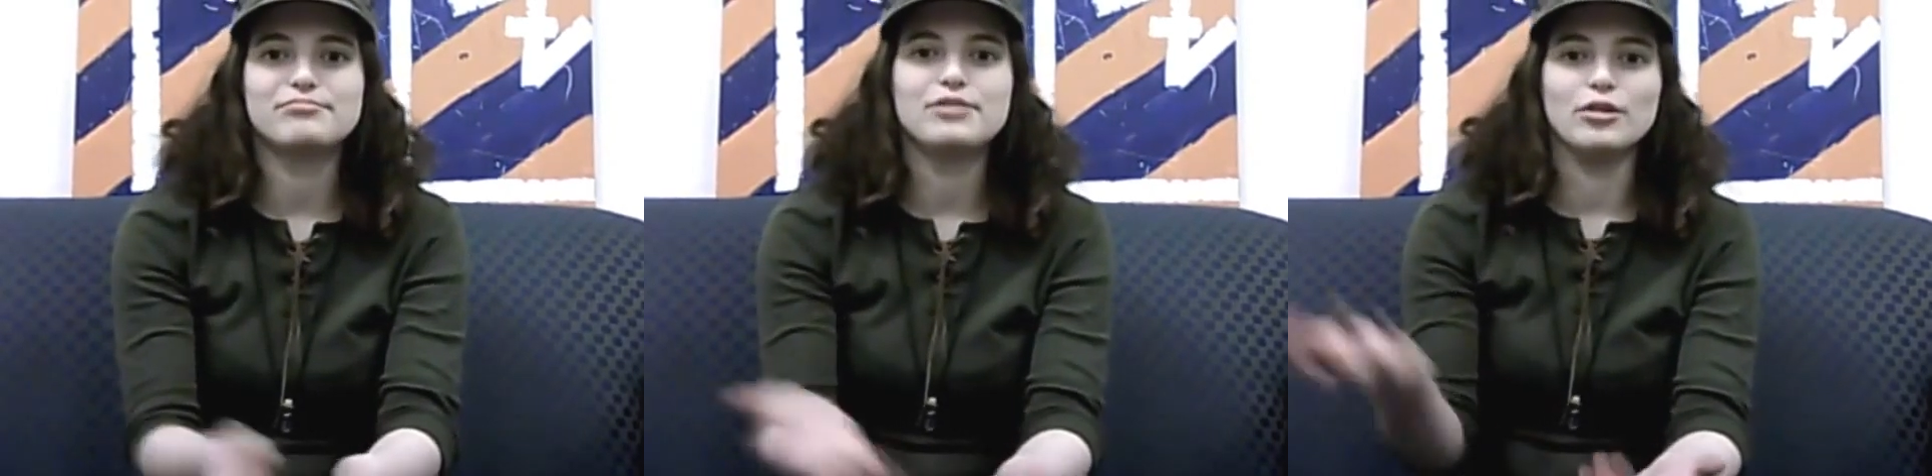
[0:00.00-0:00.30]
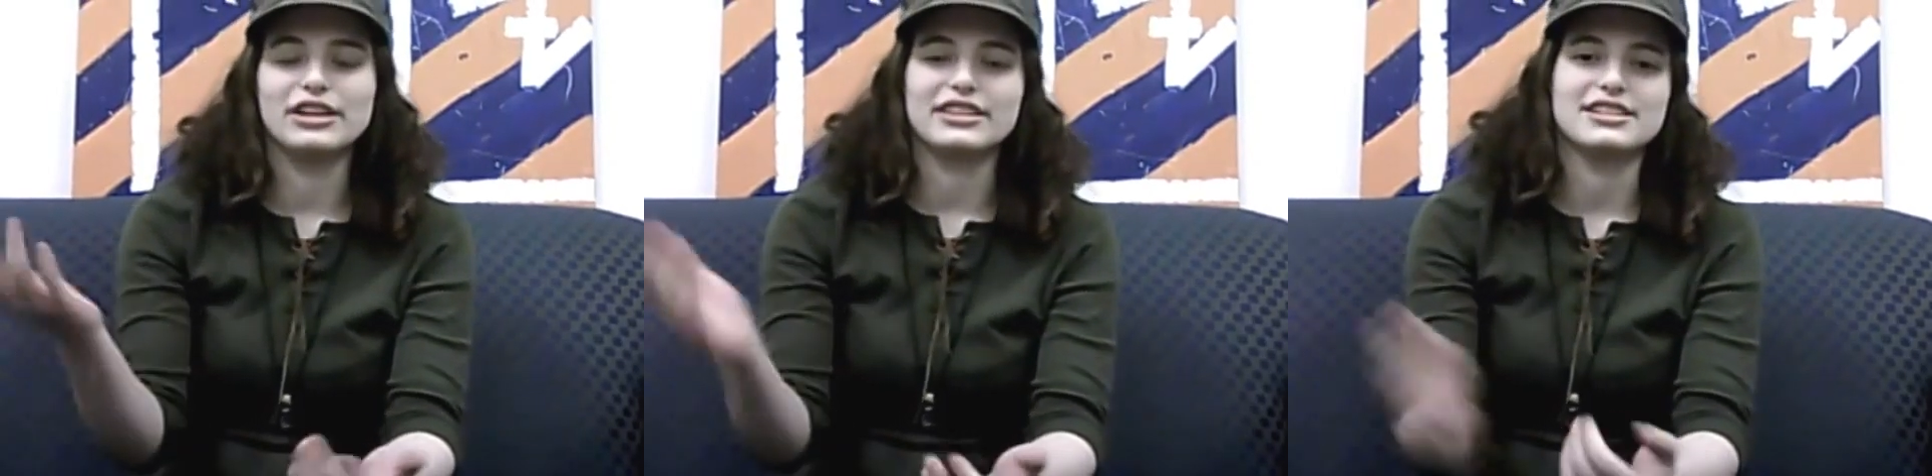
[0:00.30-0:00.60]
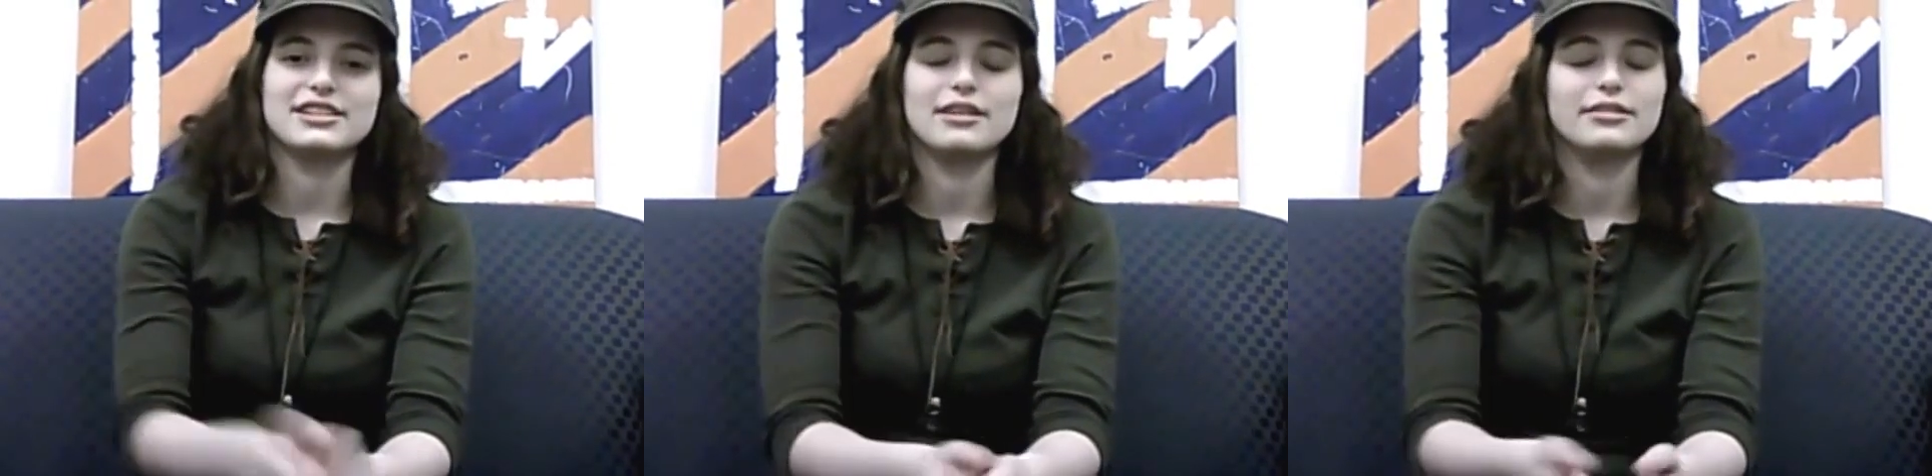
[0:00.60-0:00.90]
don't like the
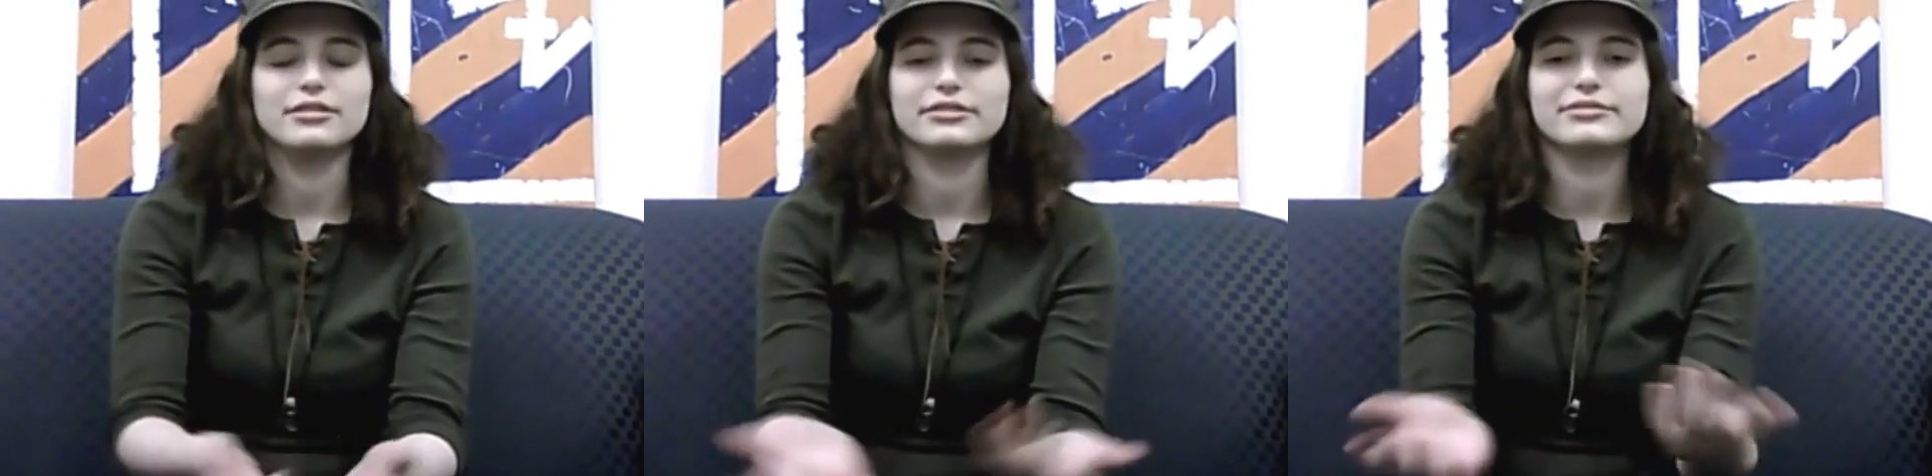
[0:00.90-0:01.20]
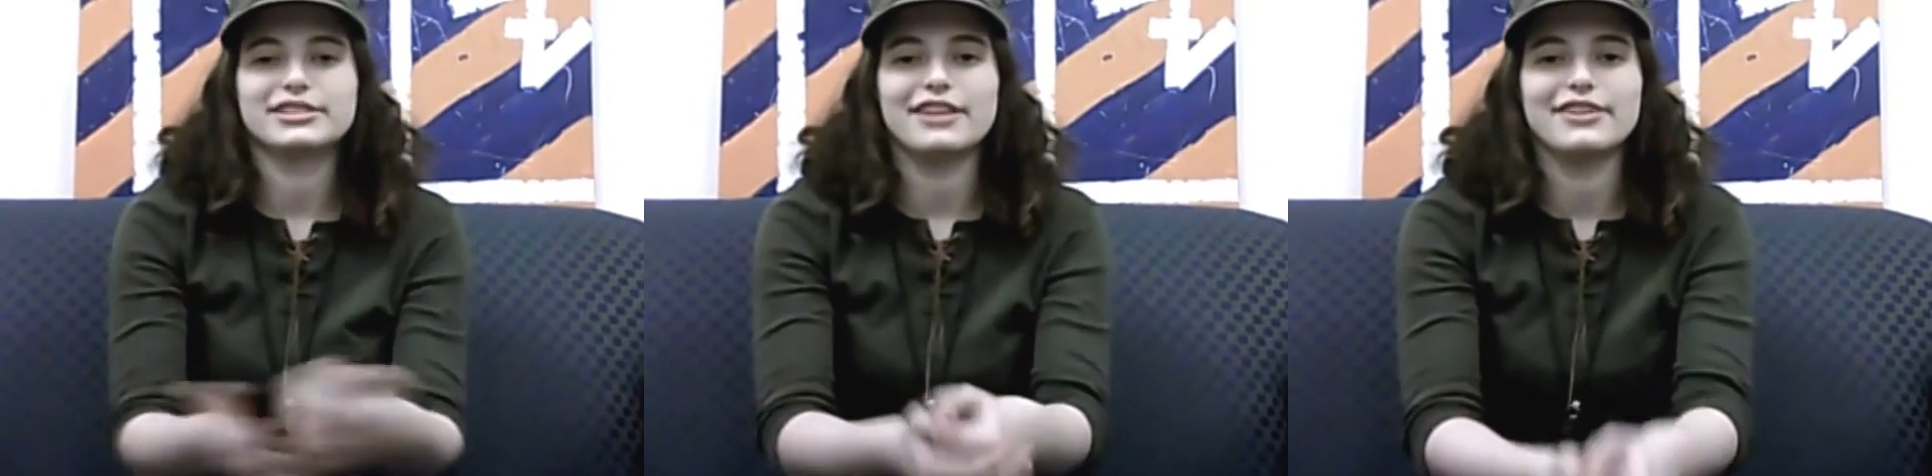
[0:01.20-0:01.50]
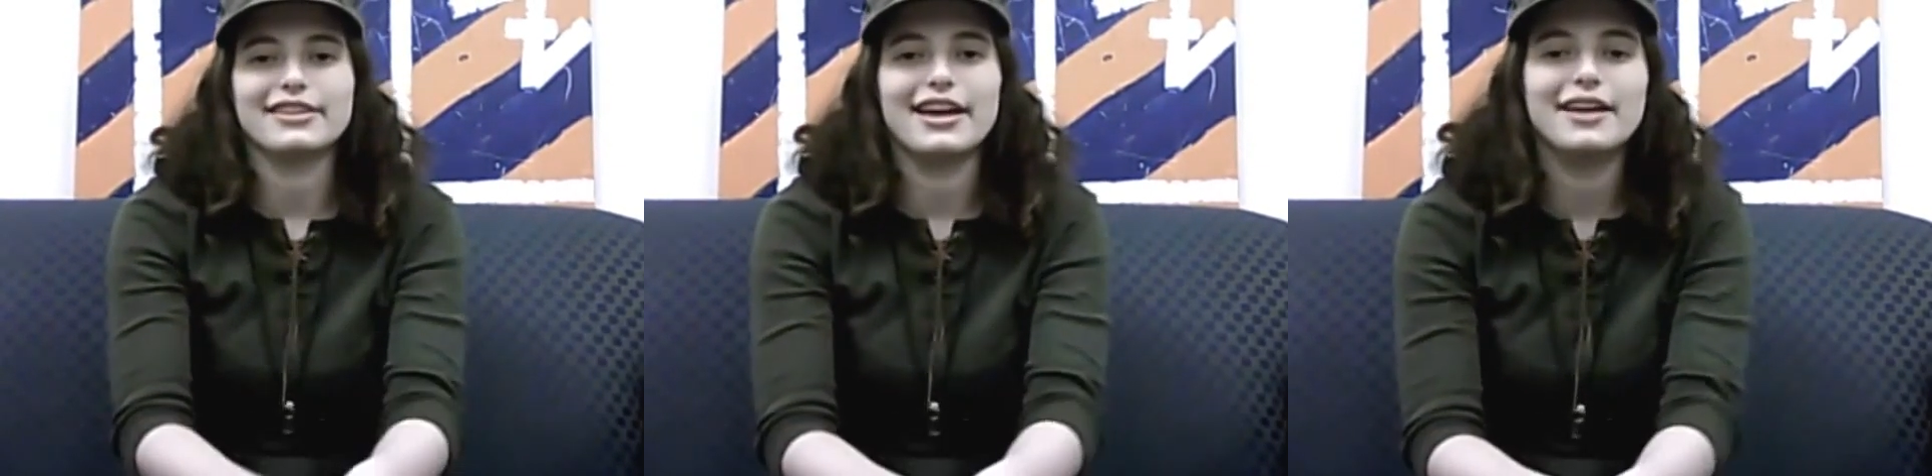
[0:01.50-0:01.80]
sun or stuff
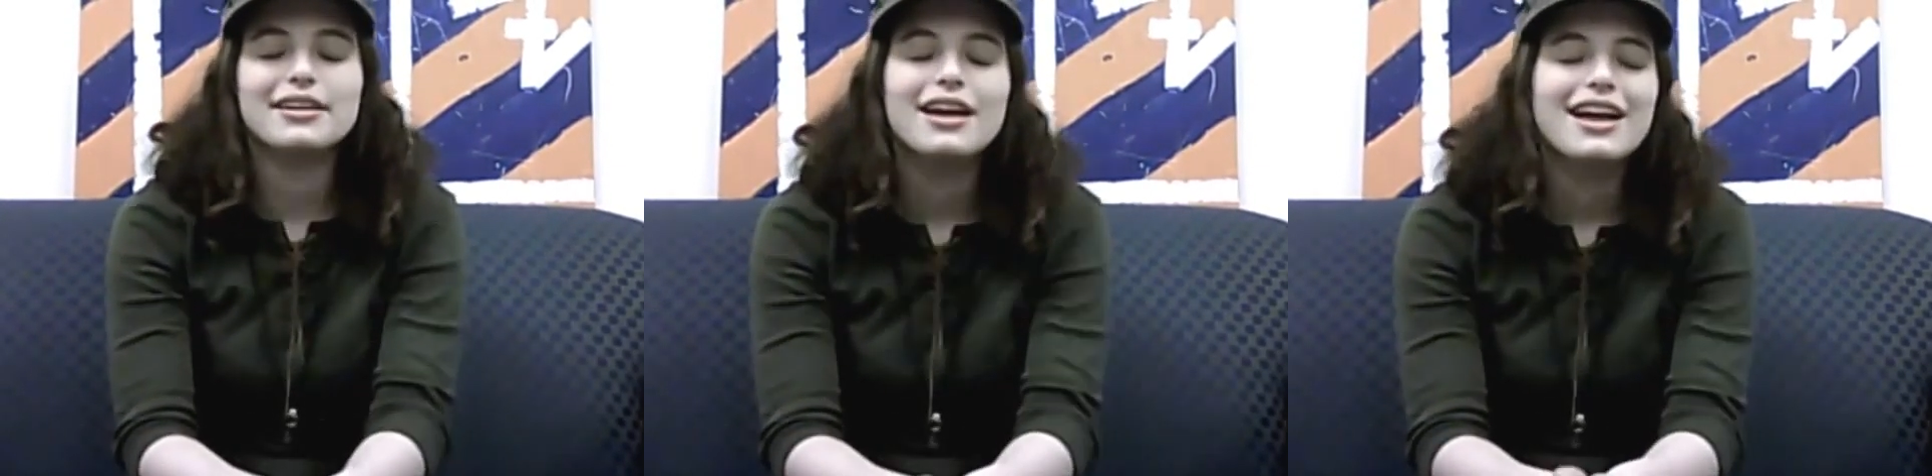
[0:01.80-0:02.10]
like that.